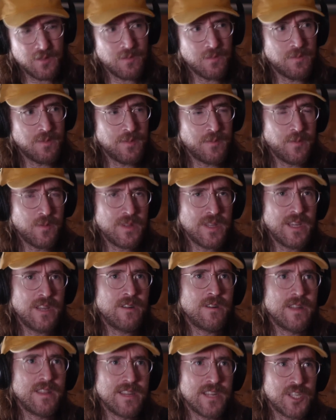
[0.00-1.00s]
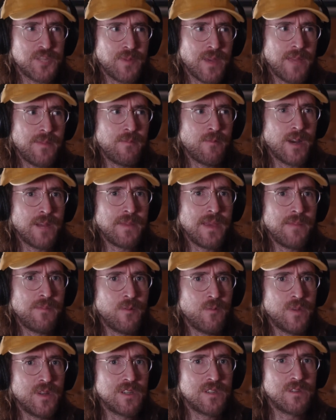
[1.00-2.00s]
before the internet. That's why
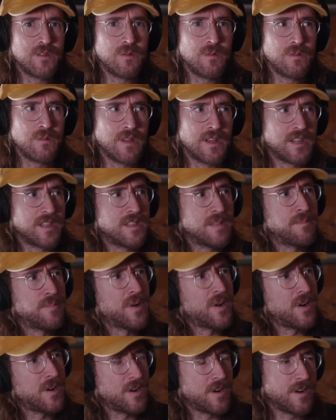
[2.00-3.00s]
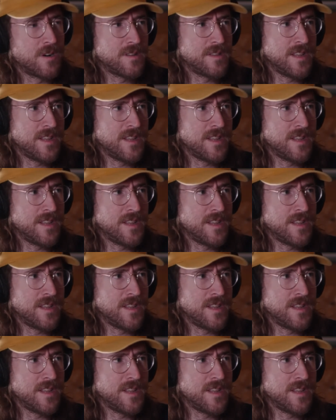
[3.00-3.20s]
people went to like the bar.